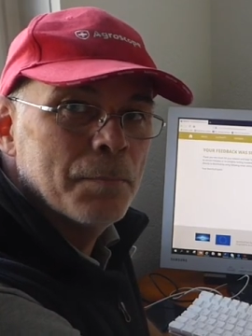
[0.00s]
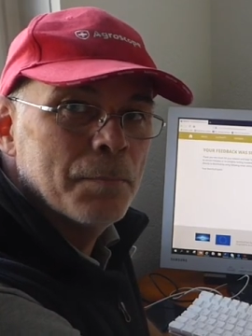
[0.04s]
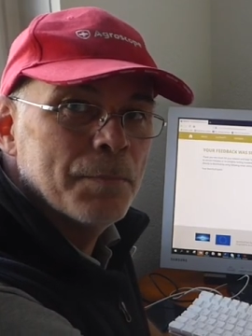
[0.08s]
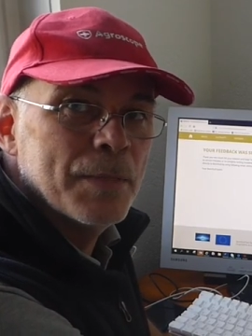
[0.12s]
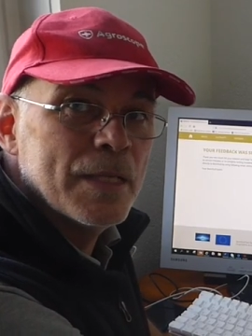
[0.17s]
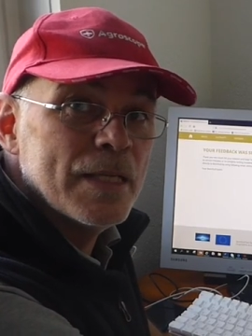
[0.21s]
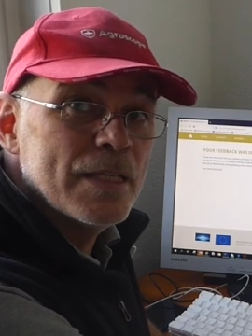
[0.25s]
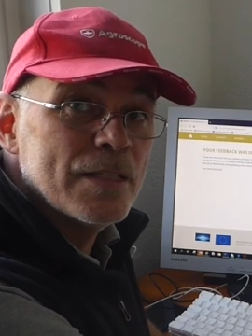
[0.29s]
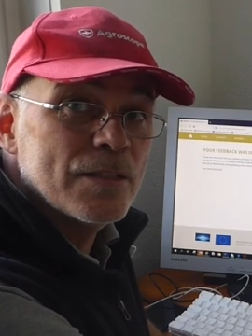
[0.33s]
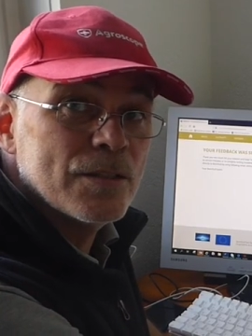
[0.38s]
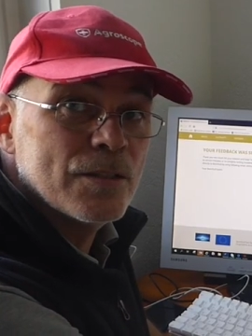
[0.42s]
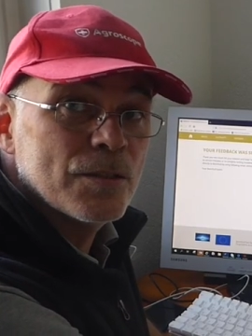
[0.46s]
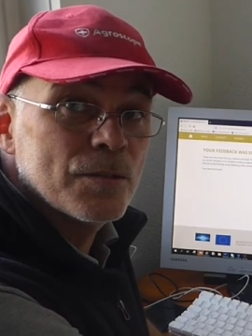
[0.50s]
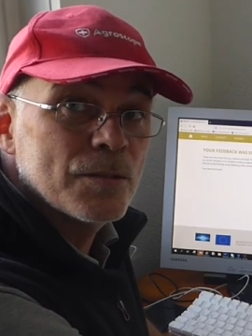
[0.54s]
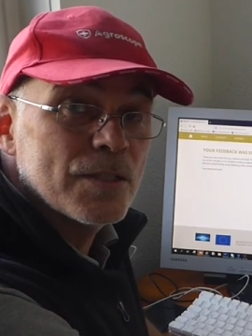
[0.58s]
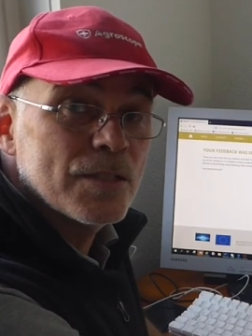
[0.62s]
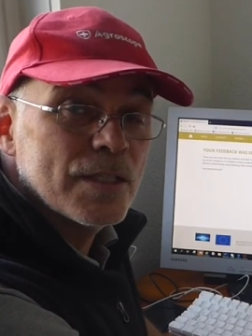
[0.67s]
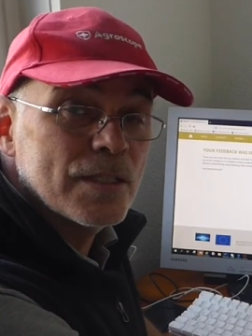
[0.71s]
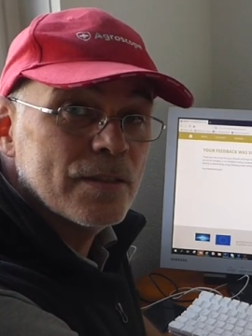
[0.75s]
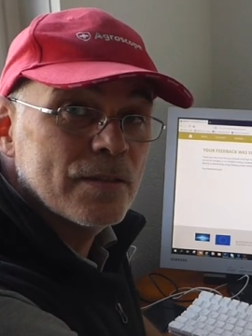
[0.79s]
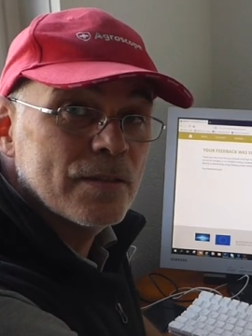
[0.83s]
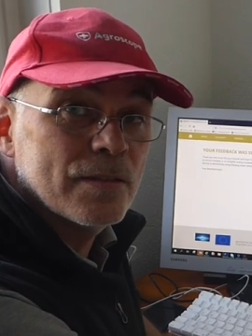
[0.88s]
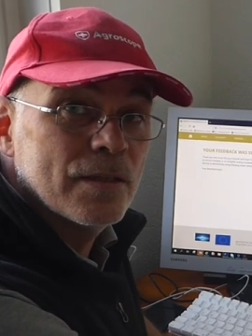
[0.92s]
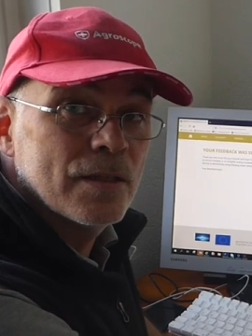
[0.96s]
Please use
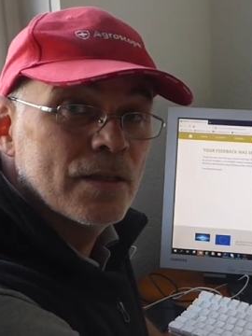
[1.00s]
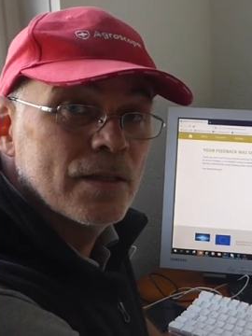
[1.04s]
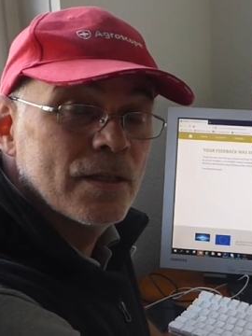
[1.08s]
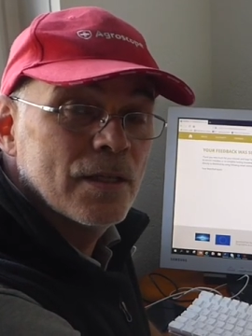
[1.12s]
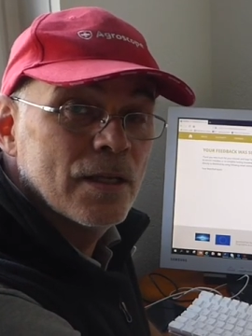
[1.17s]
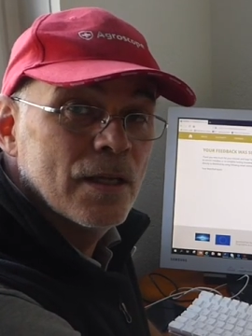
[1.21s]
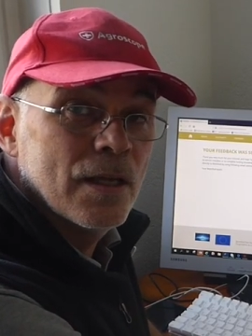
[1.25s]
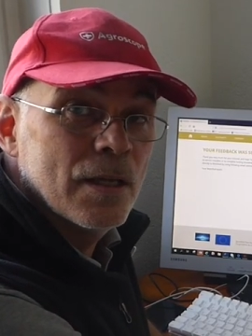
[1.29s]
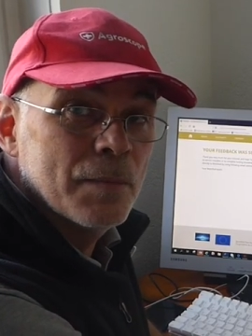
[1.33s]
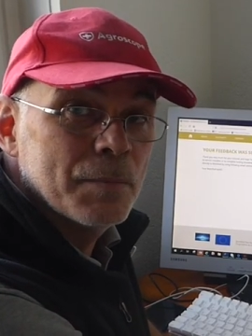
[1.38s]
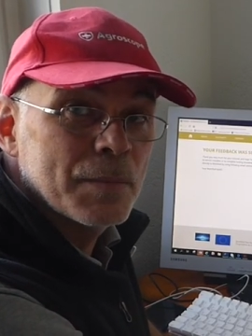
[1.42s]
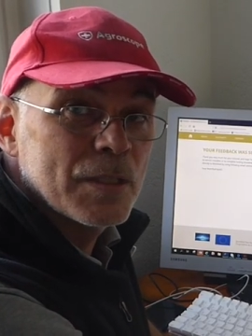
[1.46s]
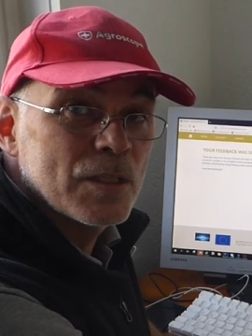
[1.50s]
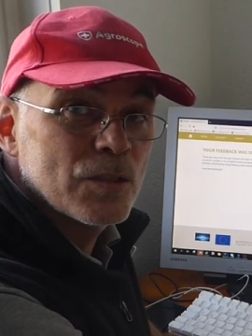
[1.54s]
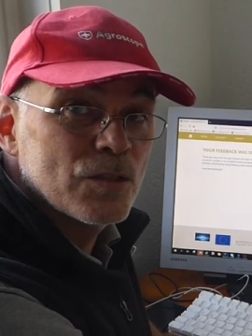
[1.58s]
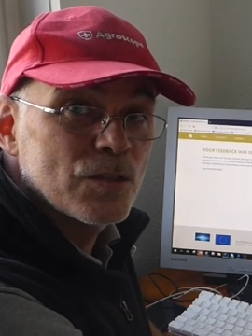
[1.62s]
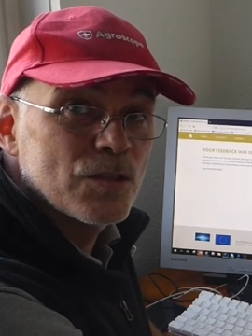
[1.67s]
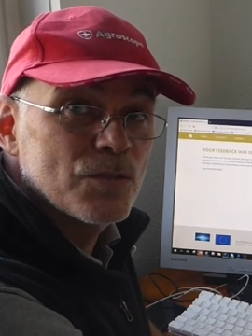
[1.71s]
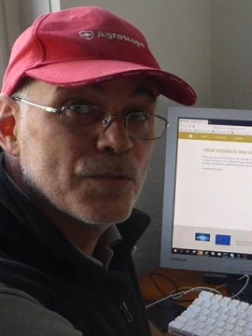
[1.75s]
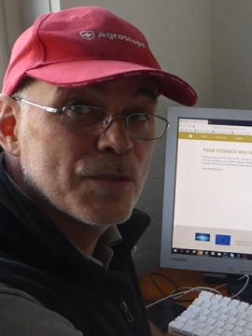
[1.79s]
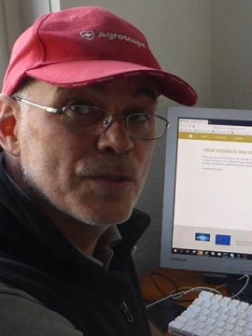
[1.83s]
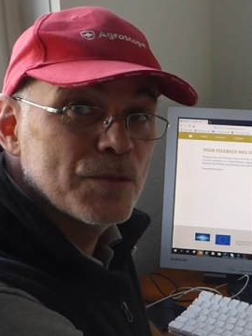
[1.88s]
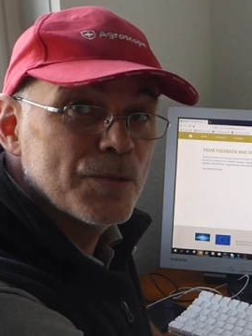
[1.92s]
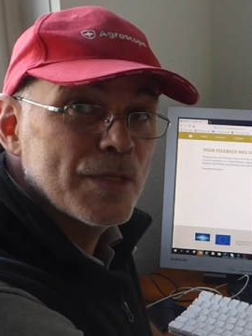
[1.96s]
it
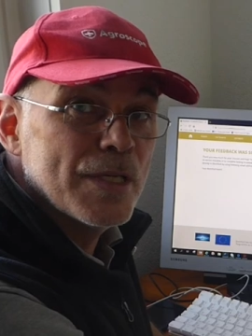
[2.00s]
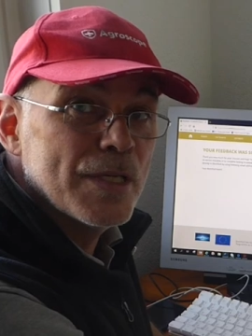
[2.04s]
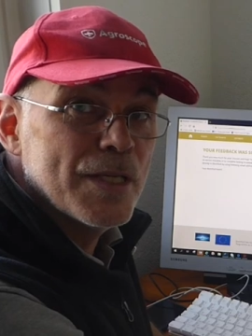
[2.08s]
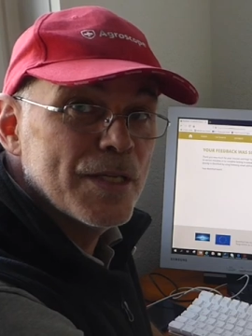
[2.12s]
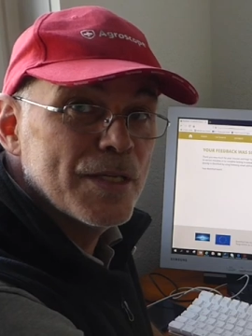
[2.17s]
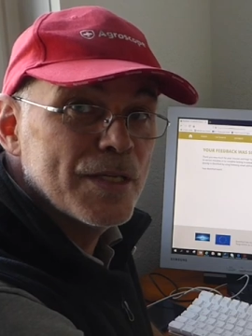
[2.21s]
because we really